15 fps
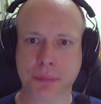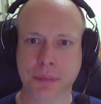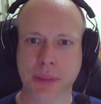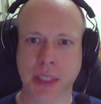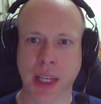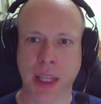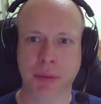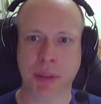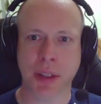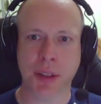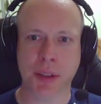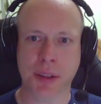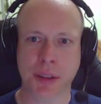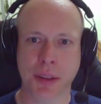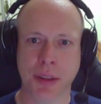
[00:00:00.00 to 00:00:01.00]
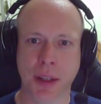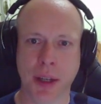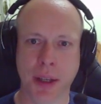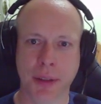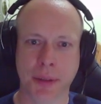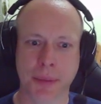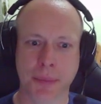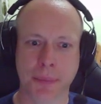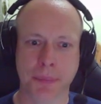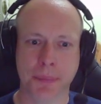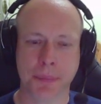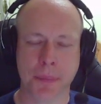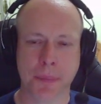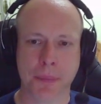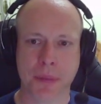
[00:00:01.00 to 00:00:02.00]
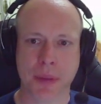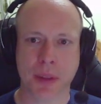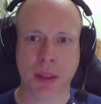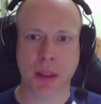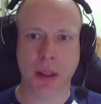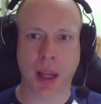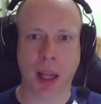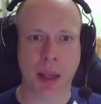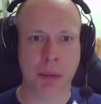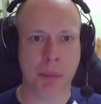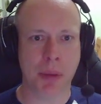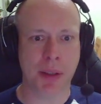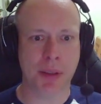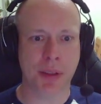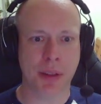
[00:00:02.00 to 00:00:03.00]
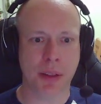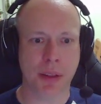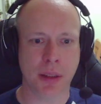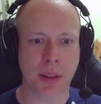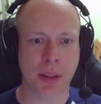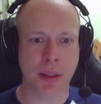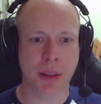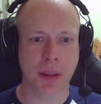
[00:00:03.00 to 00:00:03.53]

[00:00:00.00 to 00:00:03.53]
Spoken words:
And when I see that, I basically